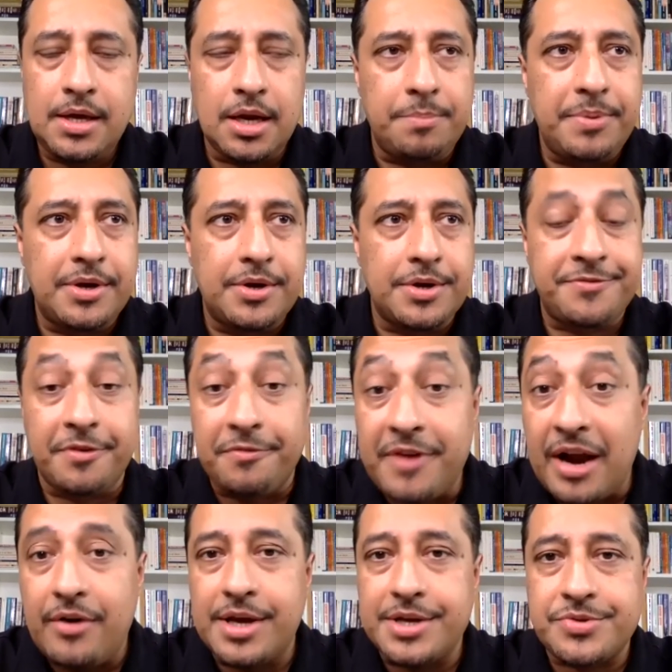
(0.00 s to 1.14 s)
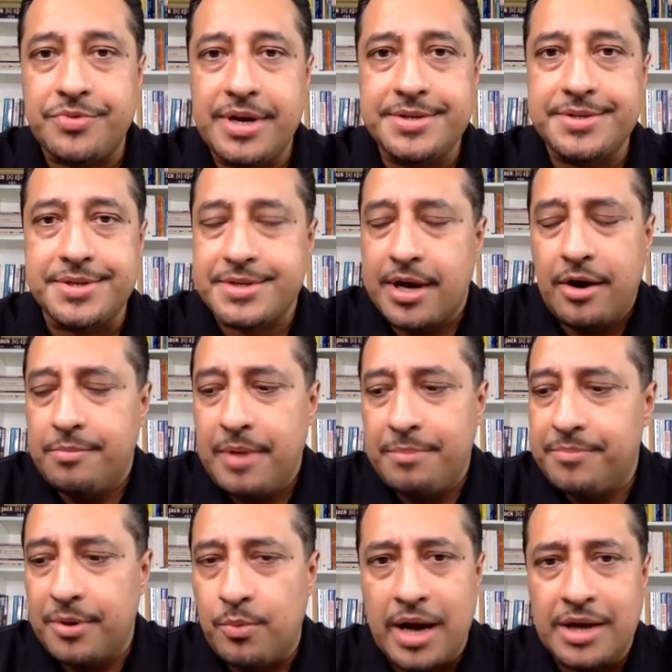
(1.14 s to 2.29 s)
because for various reasons. I
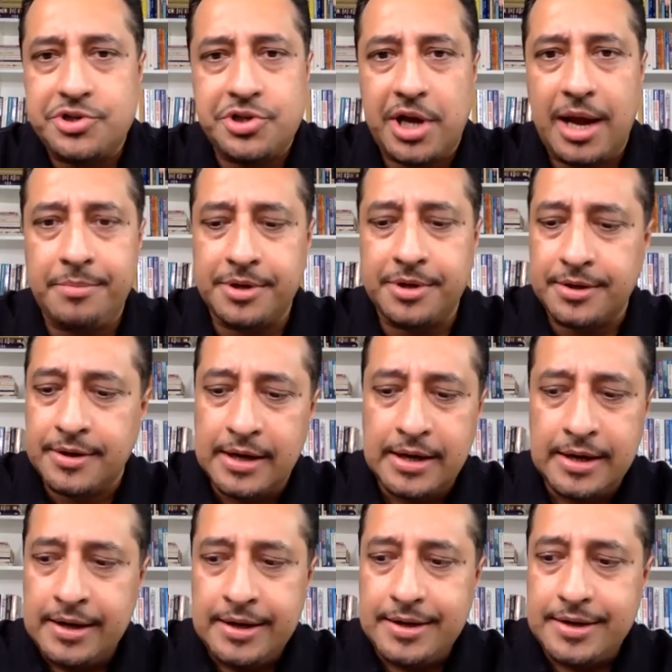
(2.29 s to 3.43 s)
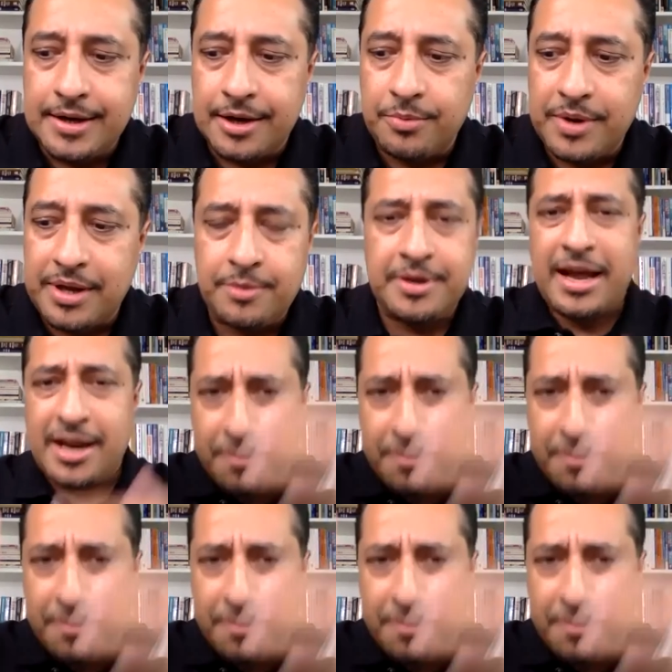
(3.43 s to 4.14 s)
remember one chairman, he had a